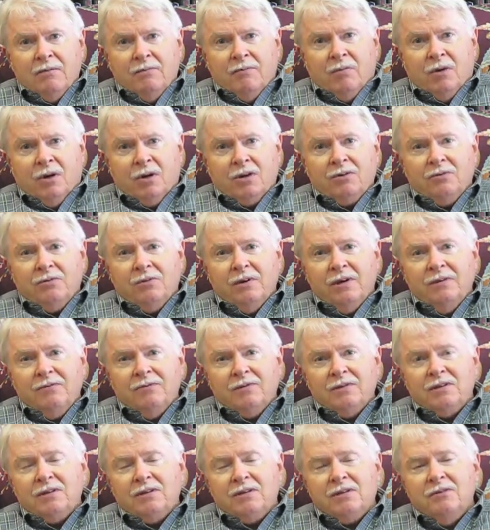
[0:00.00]
Mark Twain
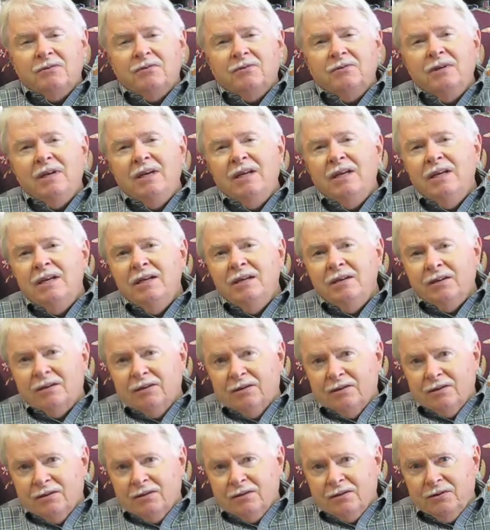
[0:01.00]
was so
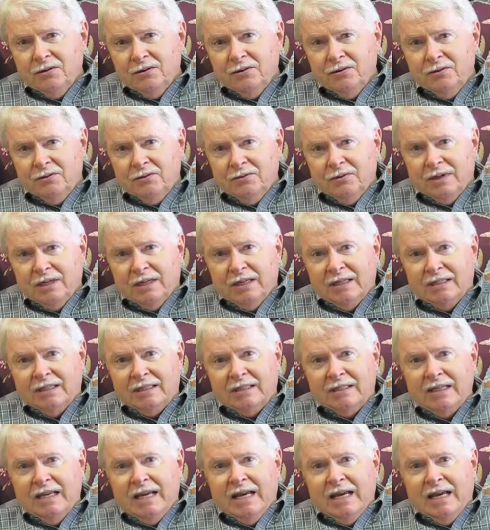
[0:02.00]
eager to